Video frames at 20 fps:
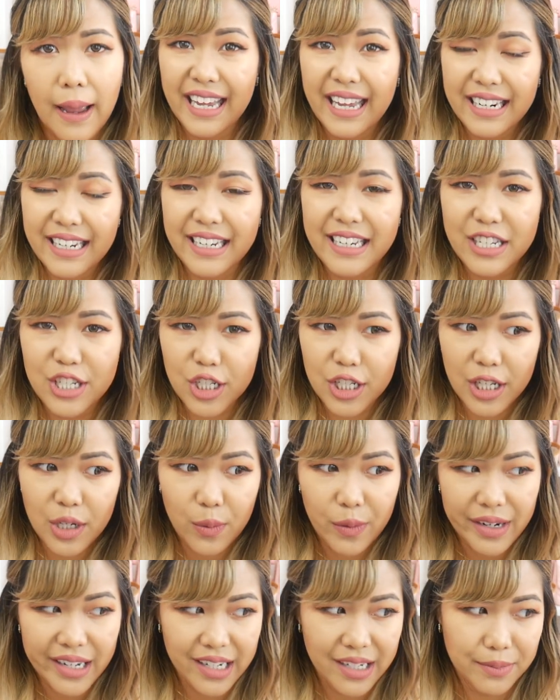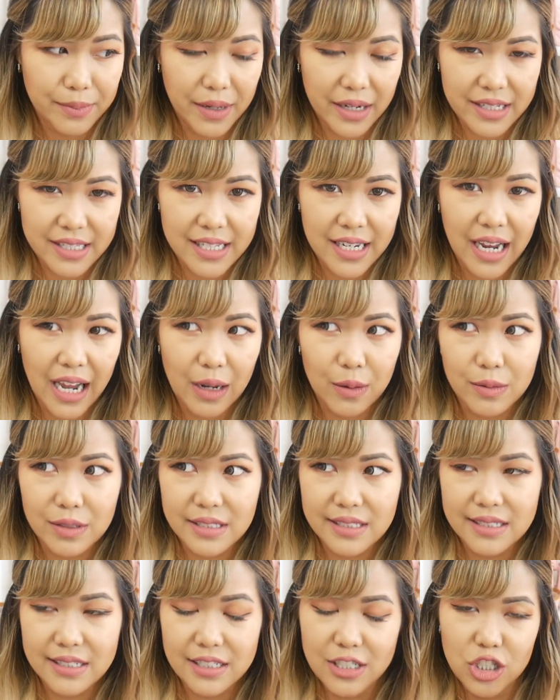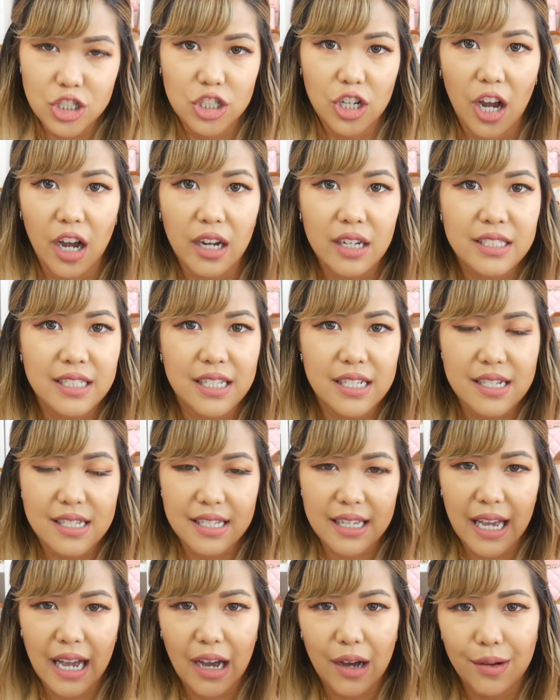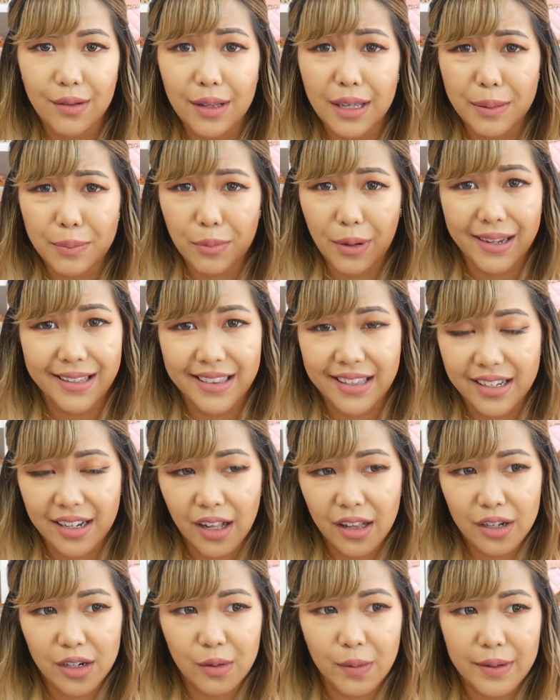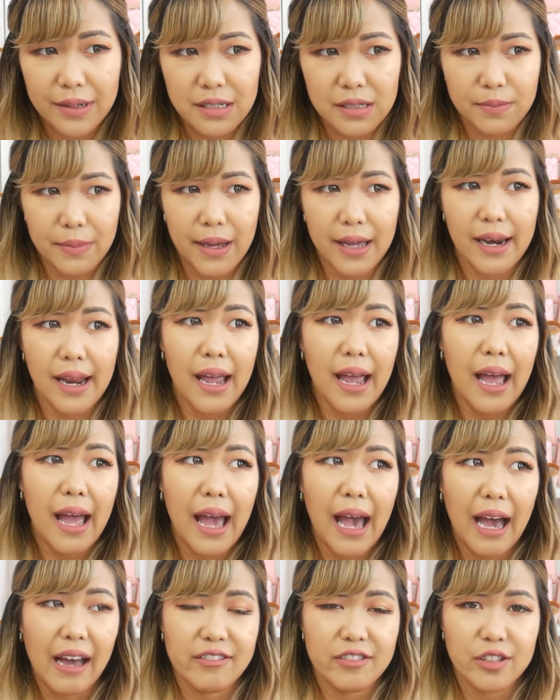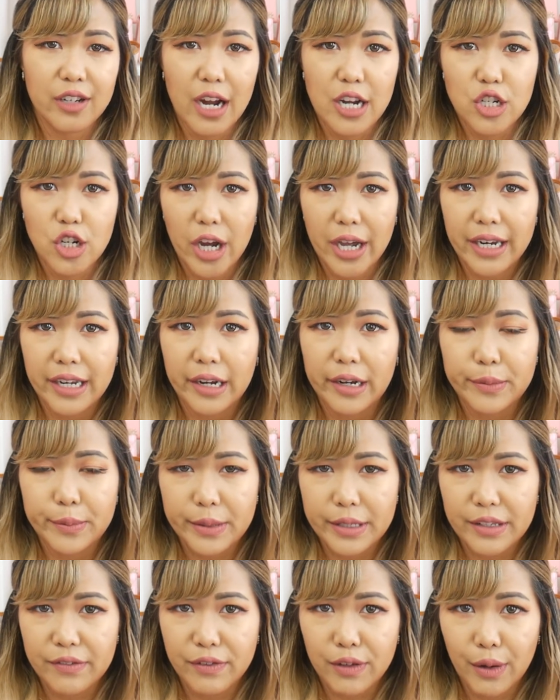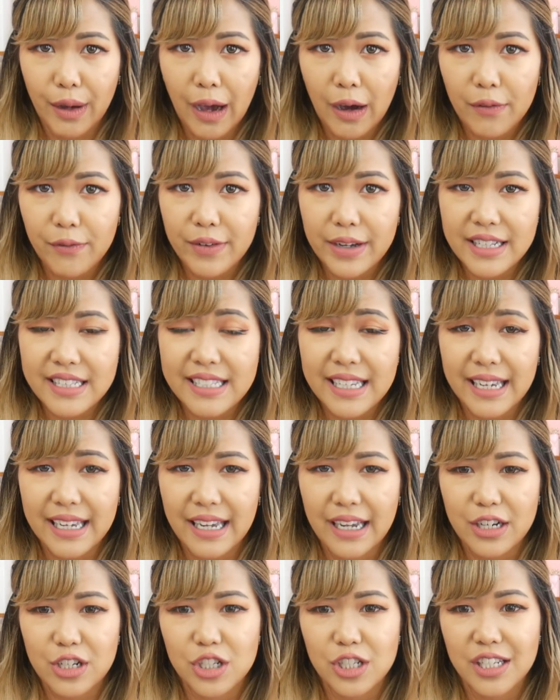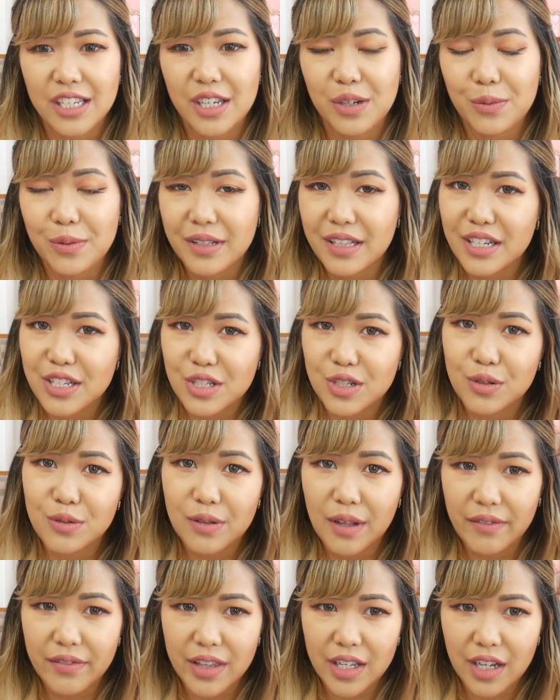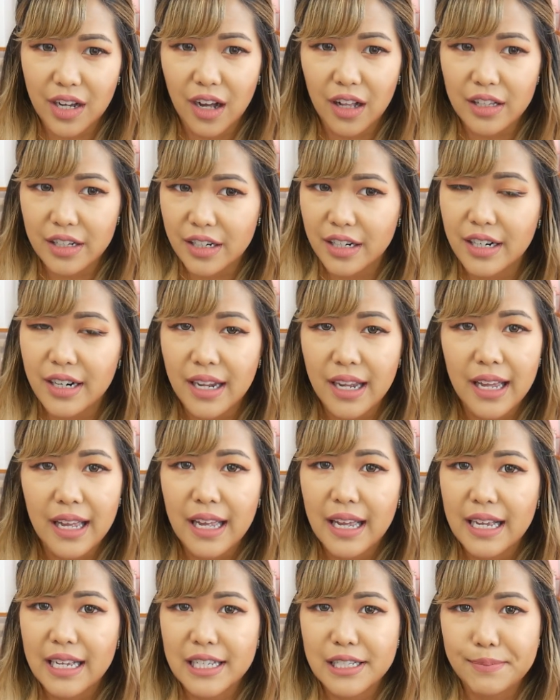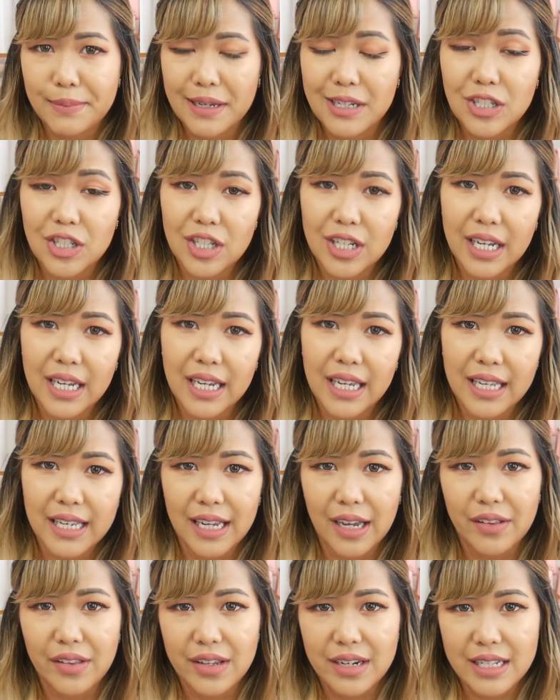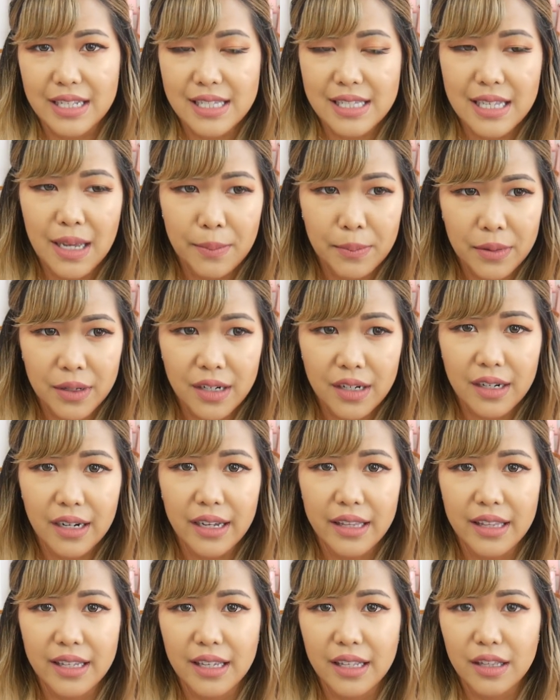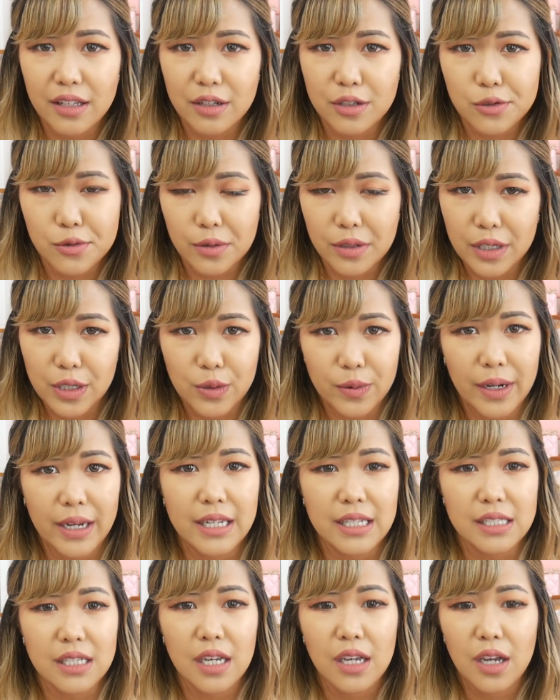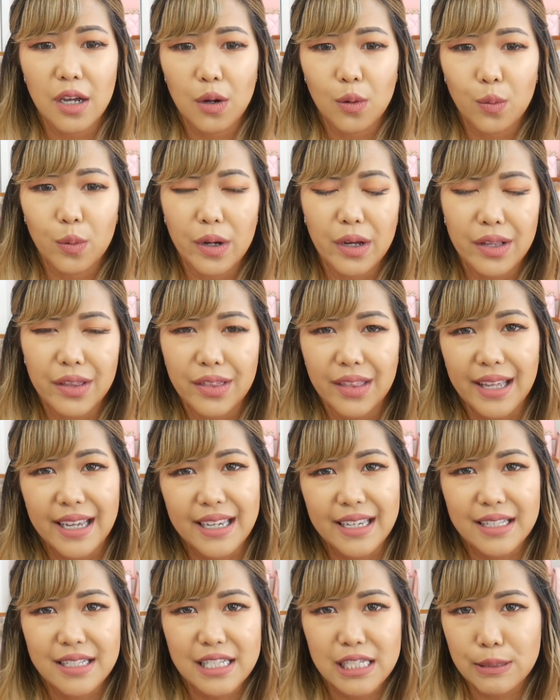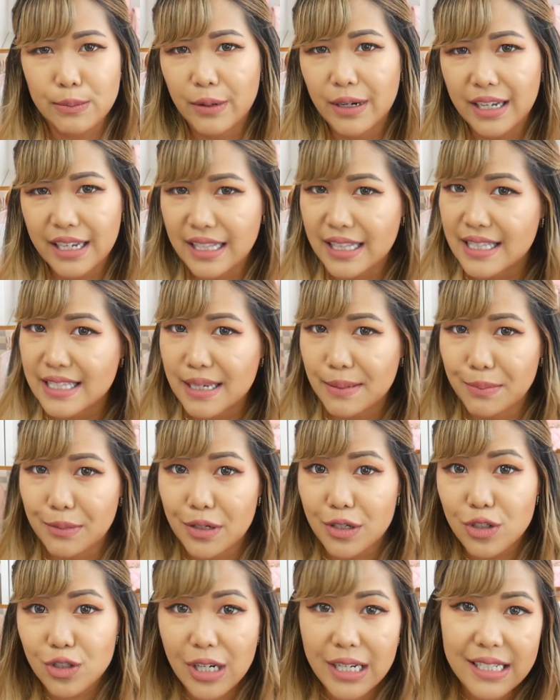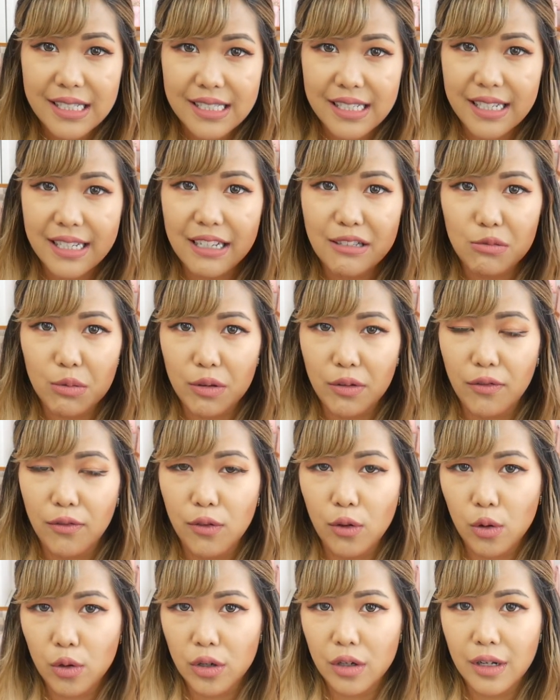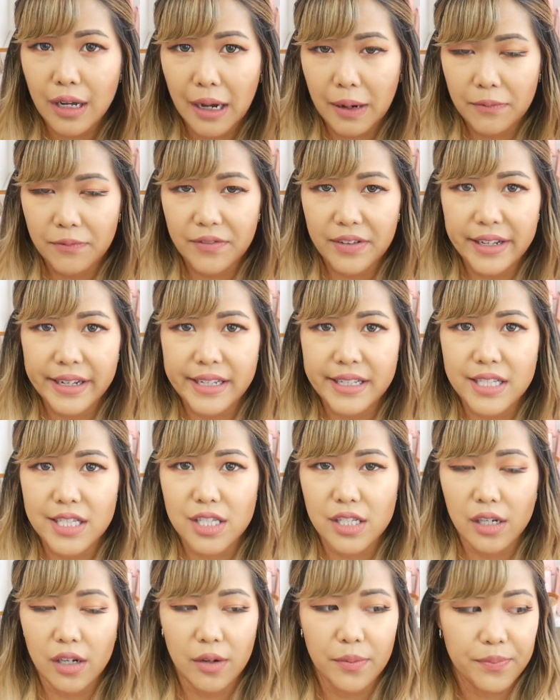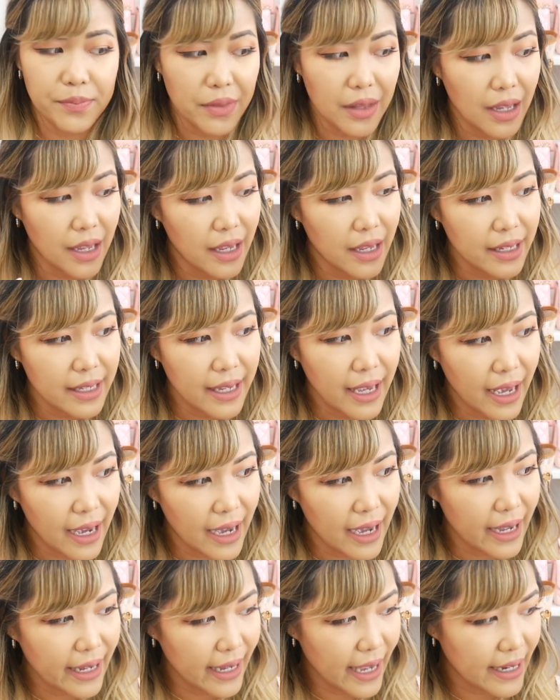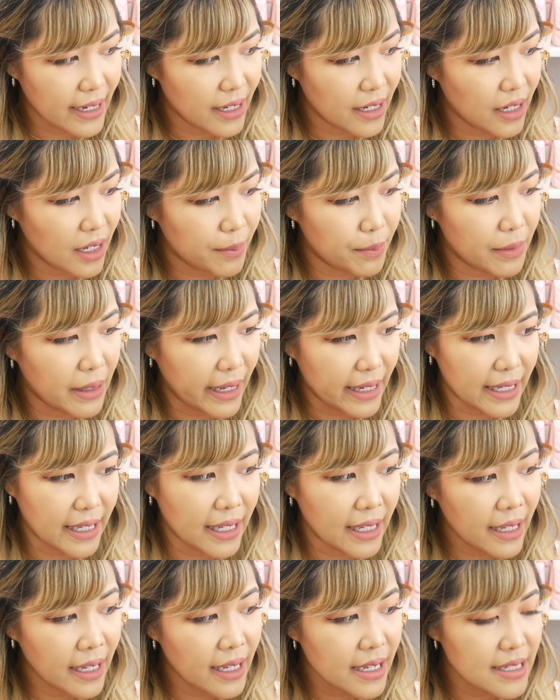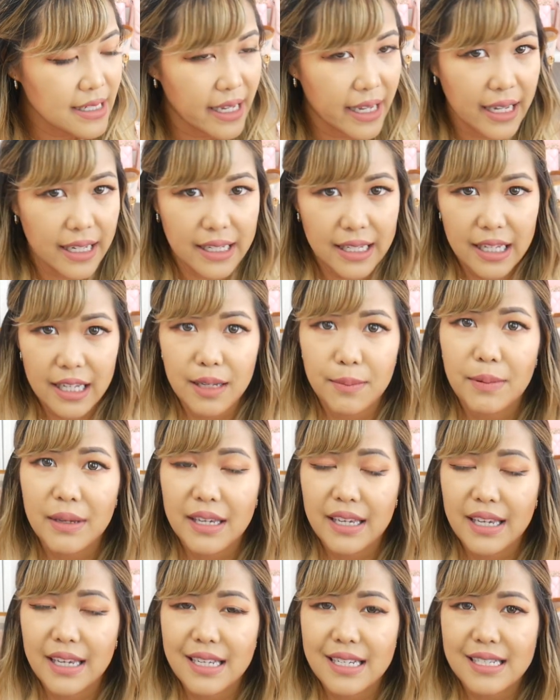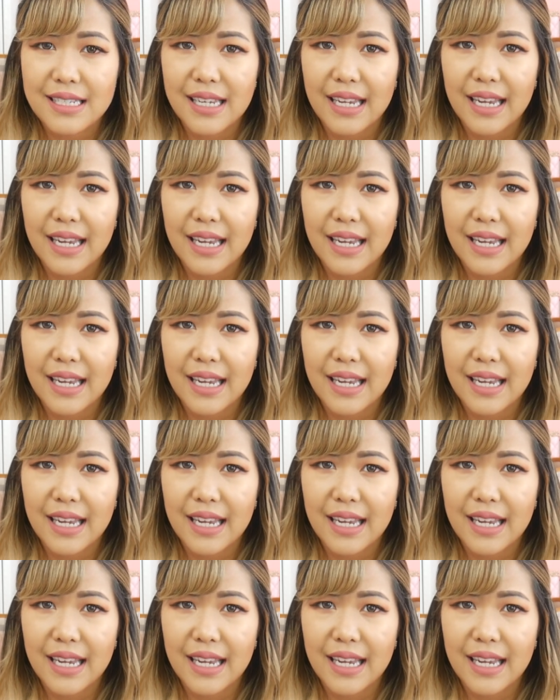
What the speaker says: And initially when I unboxed it, I was shocked to see how like bright the color was, but after I tried it on with a few outfits, I actually really do love the color, especially now that it's summer. I think it looks really great with like spring and summer dresses, with floral outfits. So yeah, I ended up liking it and keeping it.